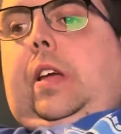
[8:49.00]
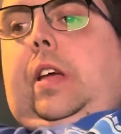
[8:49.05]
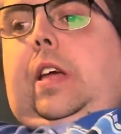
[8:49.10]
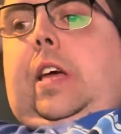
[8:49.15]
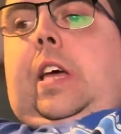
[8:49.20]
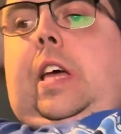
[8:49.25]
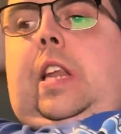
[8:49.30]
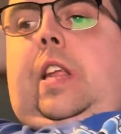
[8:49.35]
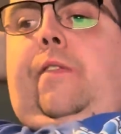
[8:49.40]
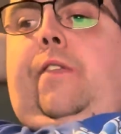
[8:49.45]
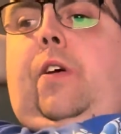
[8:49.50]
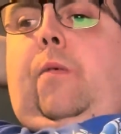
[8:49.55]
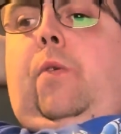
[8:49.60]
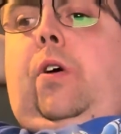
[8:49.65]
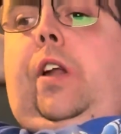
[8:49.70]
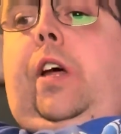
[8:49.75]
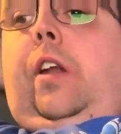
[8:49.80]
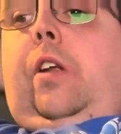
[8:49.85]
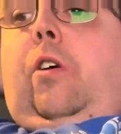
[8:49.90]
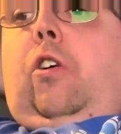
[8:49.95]
and if you
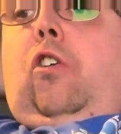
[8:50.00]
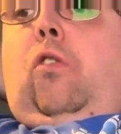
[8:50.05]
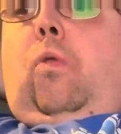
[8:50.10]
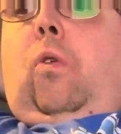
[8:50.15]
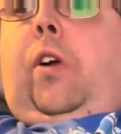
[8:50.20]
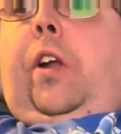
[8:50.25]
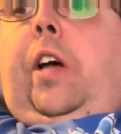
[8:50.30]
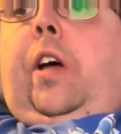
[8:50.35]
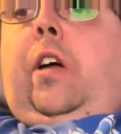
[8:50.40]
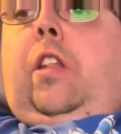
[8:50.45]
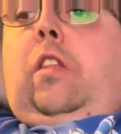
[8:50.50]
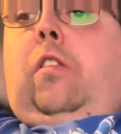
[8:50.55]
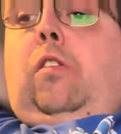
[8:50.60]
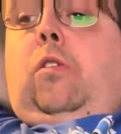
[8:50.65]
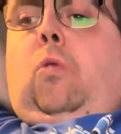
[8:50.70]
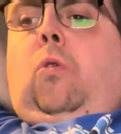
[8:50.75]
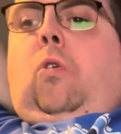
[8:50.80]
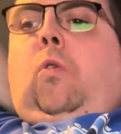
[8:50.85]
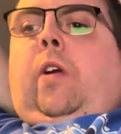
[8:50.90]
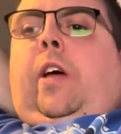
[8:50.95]
want to know Chronica's
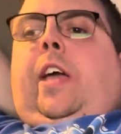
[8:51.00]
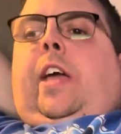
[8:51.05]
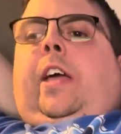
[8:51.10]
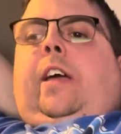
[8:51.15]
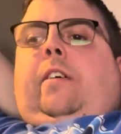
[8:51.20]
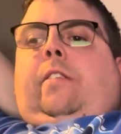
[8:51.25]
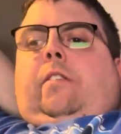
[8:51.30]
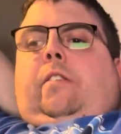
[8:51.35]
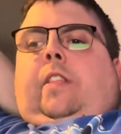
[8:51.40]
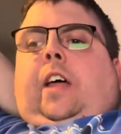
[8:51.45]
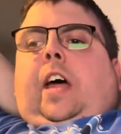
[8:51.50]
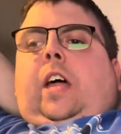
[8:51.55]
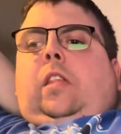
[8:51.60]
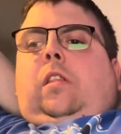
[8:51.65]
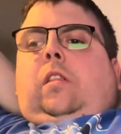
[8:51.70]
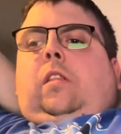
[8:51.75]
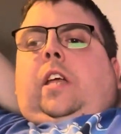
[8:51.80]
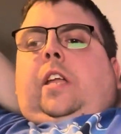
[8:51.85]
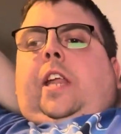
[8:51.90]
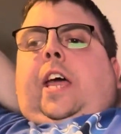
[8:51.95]
story, that's
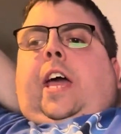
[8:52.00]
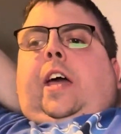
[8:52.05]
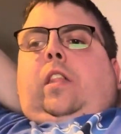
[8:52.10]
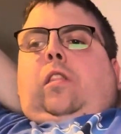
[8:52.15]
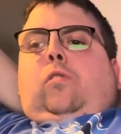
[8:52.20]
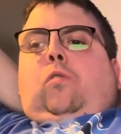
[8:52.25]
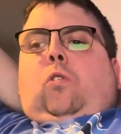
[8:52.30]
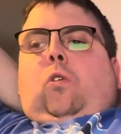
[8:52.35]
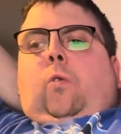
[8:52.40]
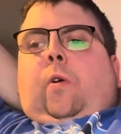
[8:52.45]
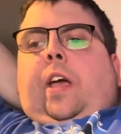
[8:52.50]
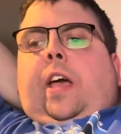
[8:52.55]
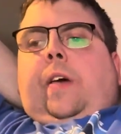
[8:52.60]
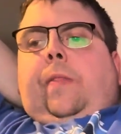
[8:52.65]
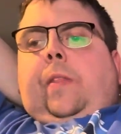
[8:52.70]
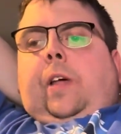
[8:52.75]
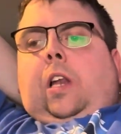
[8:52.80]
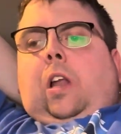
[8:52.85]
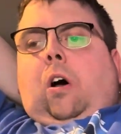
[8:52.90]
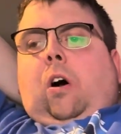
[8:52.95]
the next story in
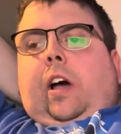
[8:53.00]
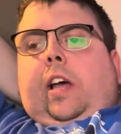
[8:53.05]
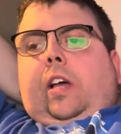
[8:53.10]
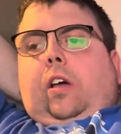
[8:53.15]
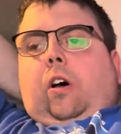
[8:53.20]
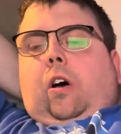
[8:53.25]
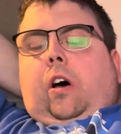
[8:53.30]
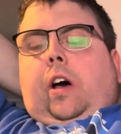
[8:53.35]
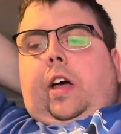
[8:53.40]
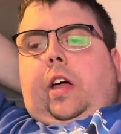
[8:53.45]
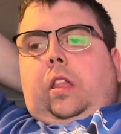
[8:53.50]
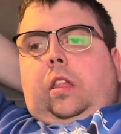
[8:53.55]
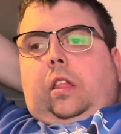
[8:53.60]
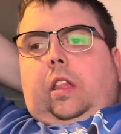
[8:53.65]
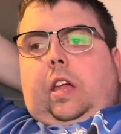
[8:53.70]
the line, guys.